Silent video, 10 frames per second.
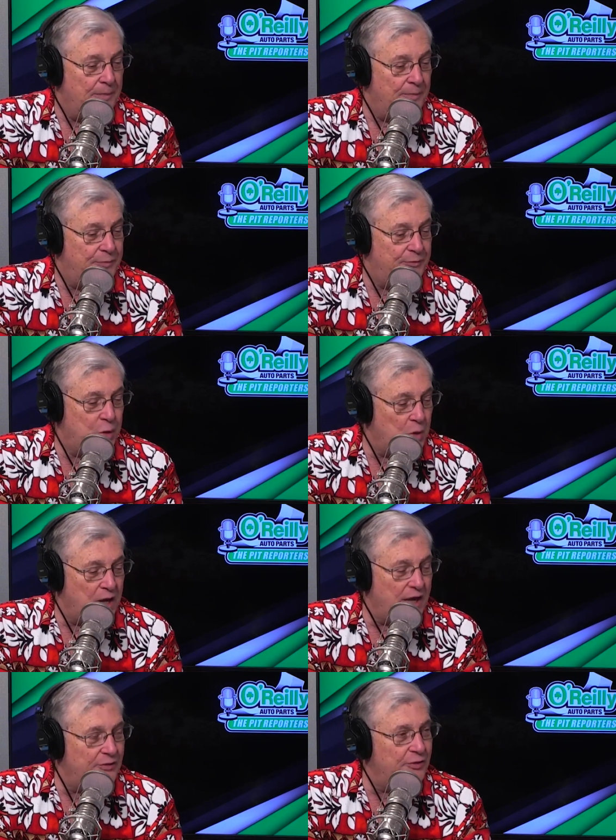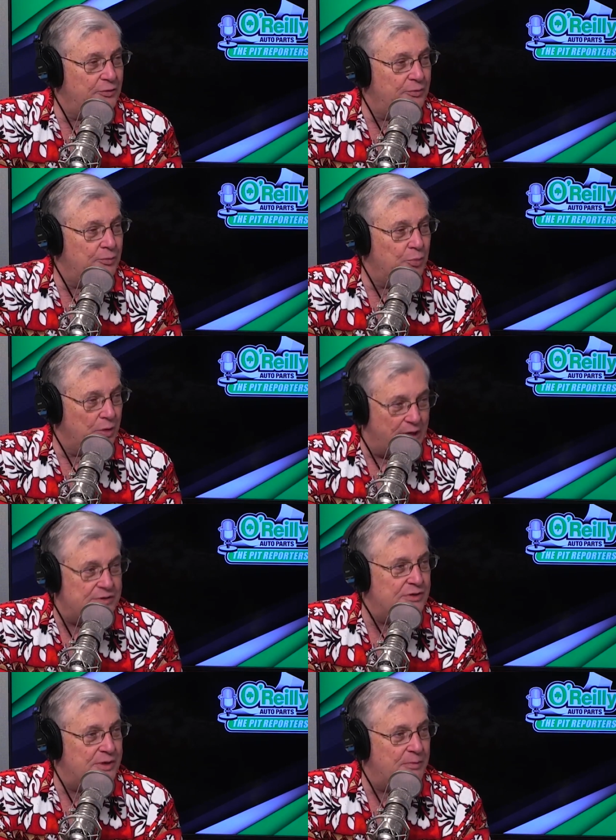Stewart-Haas's
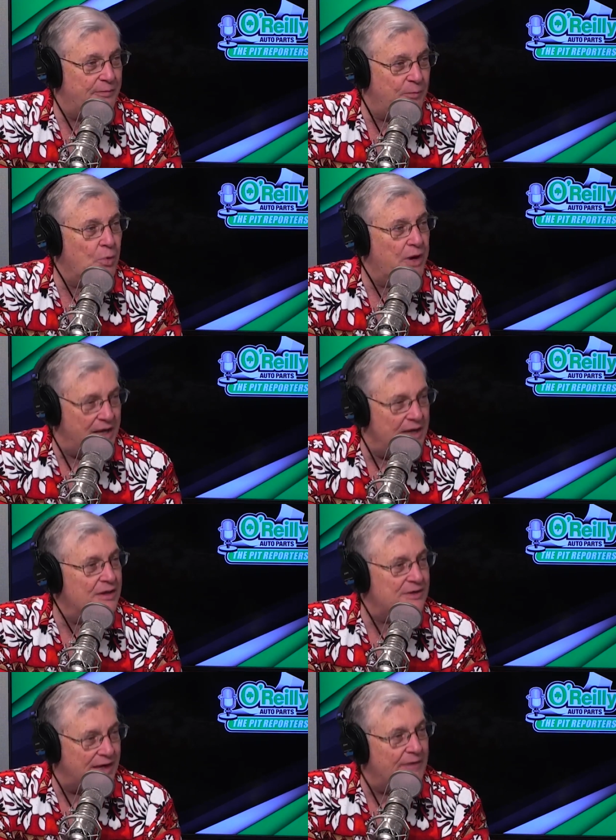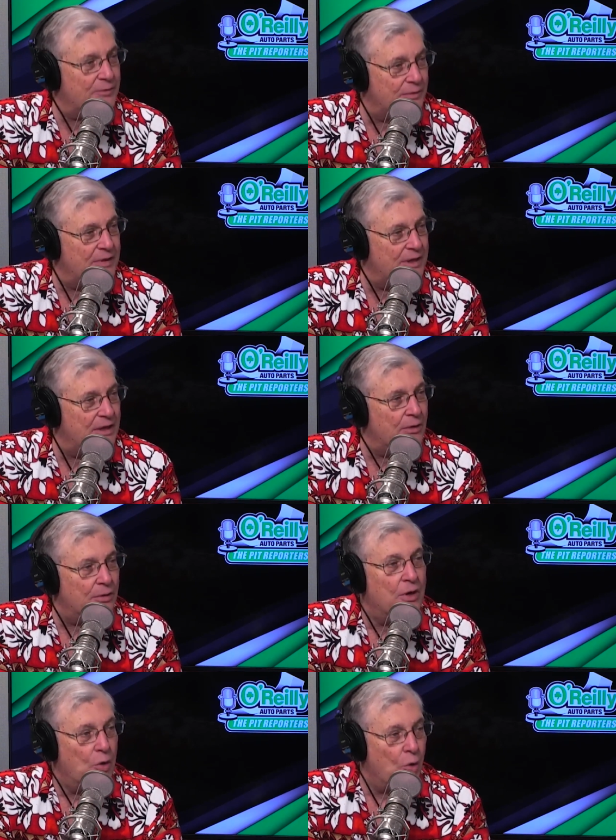relationship with Ford ends after the,
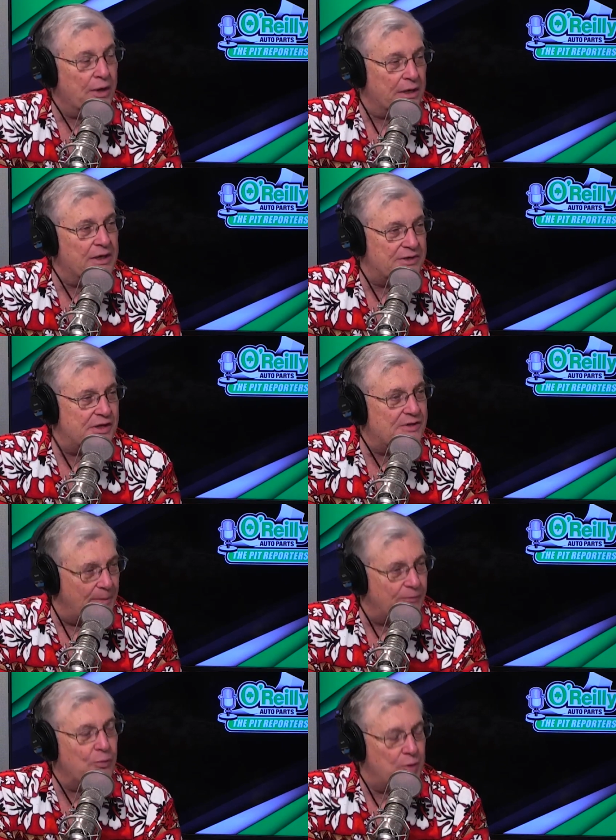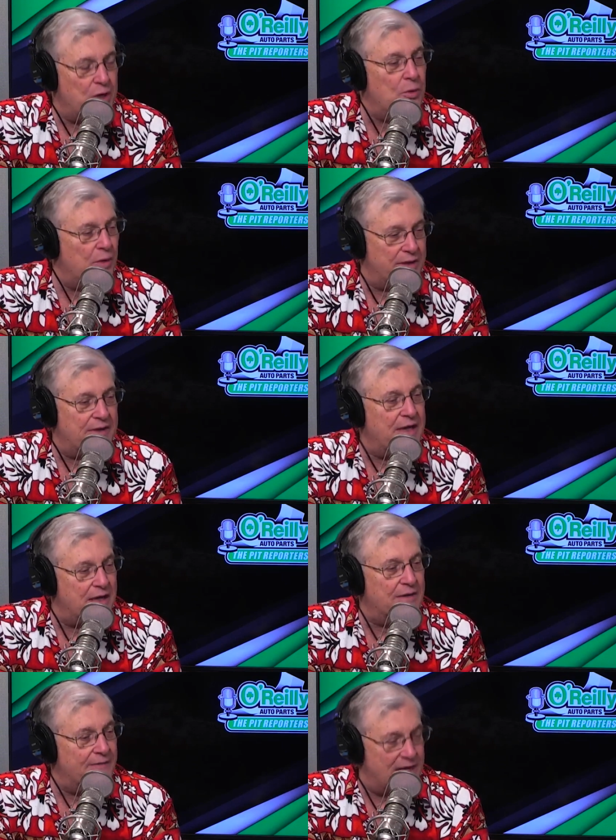or at least it's up for renewal at the
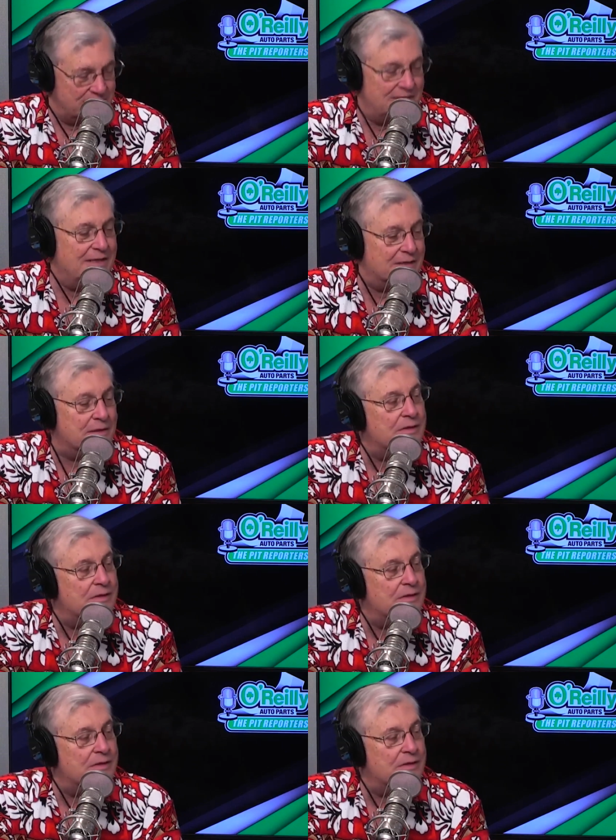end of next season.